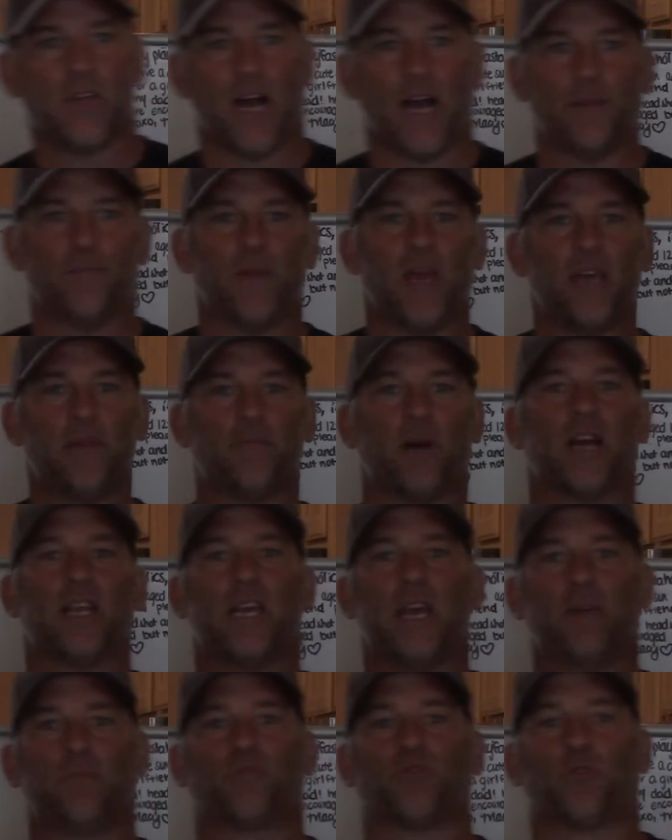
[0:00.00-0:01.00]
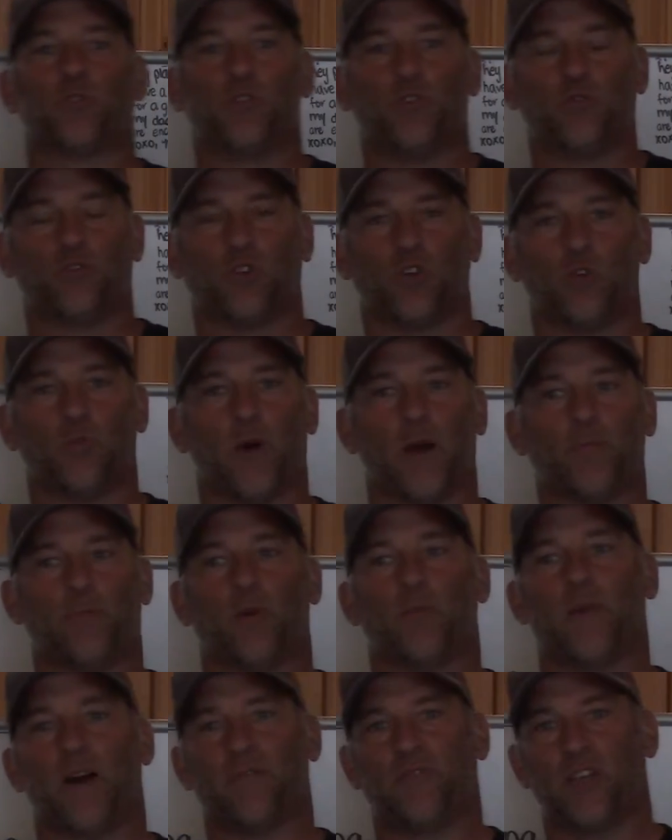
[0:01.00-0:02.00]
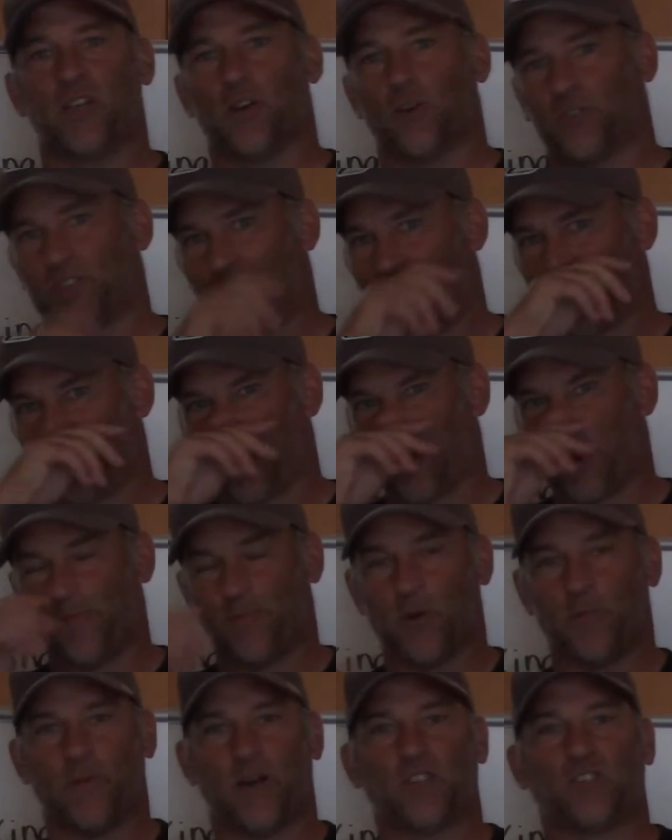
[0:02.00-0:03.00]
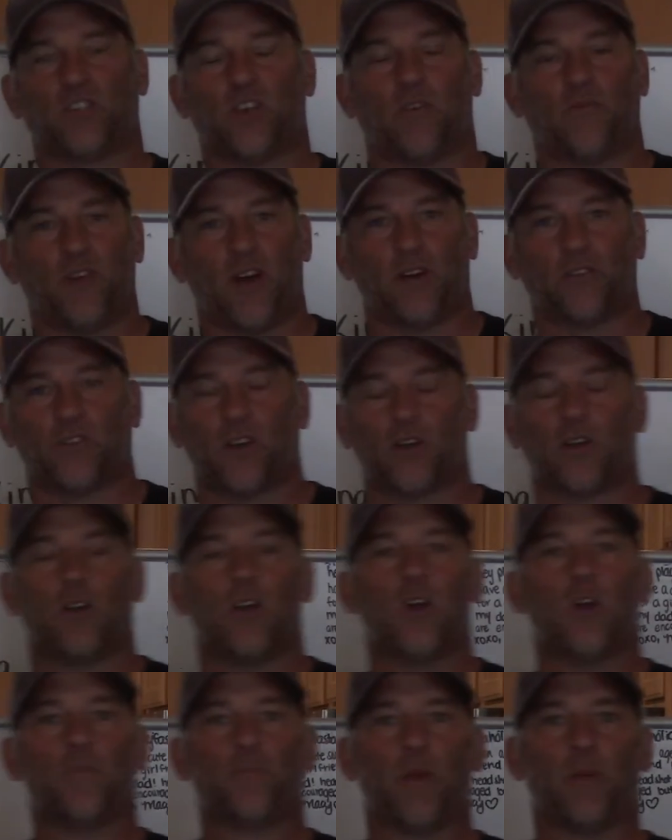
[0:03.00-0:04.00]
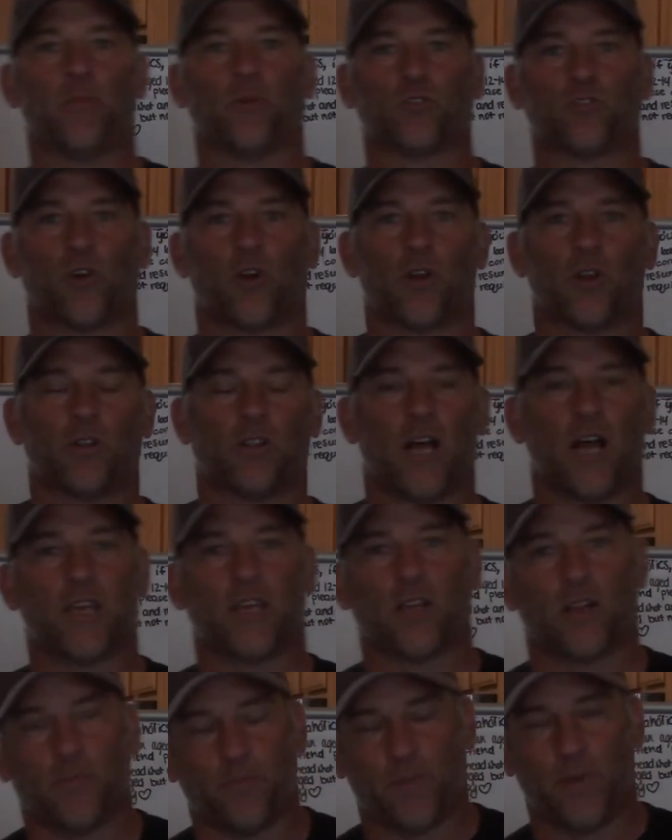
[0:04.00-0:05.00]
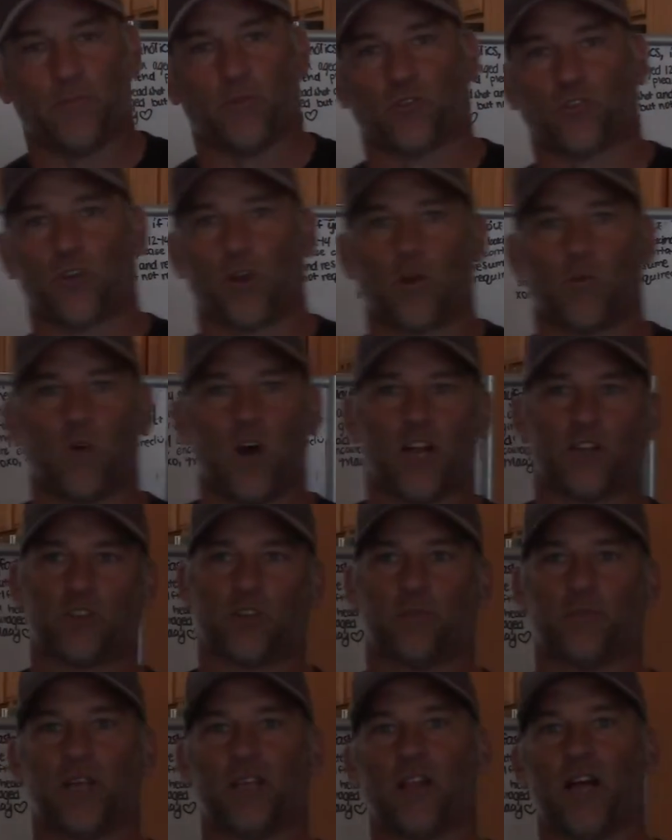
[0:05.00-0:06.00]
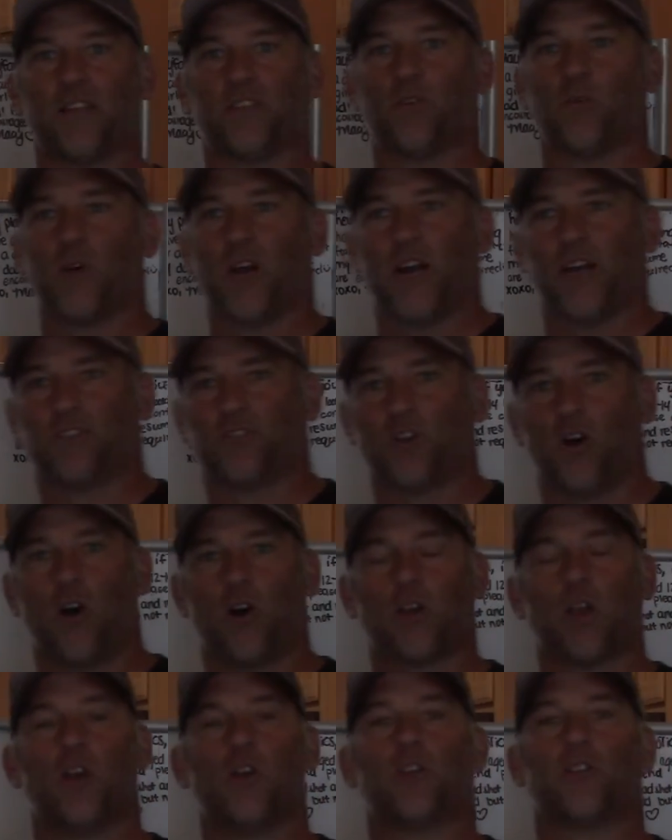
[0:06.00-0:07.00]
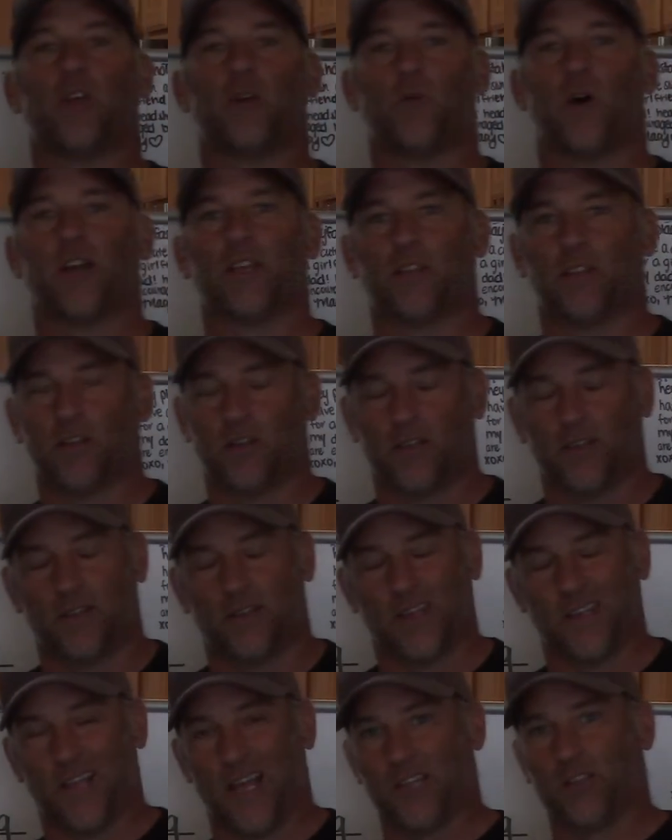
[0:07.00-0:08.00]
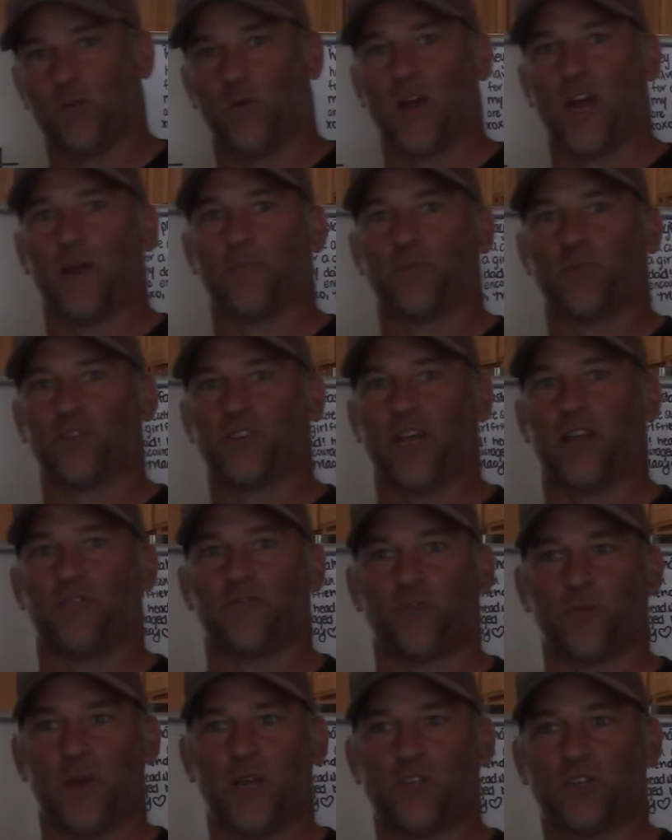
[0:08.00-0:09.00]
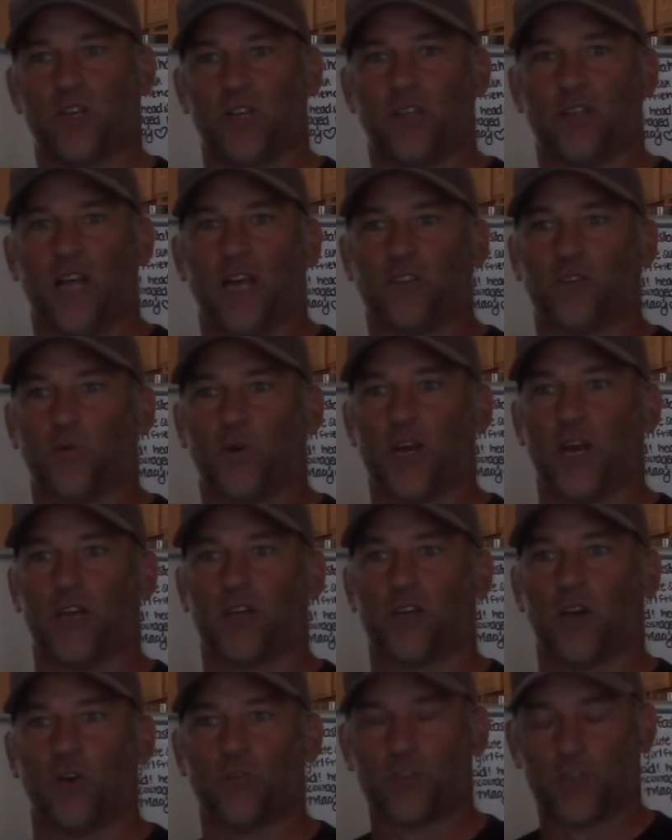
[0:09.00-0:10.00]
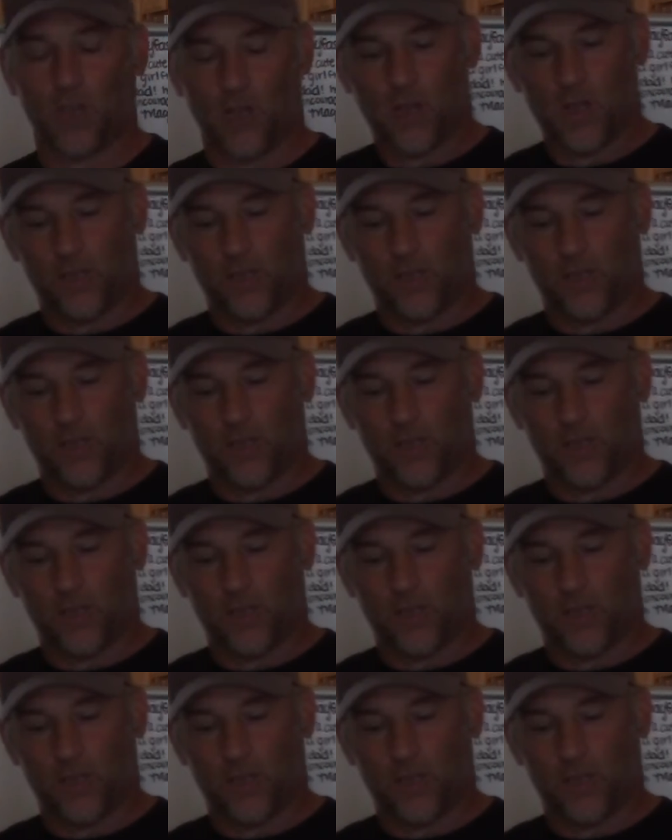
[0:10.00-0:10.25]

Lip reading: I made my name through YouTube. I put my videos out there. I put myself out there. People started liking them. People started watching them. They liked the way I talk. They liked the way I present information. They liked the way I coach.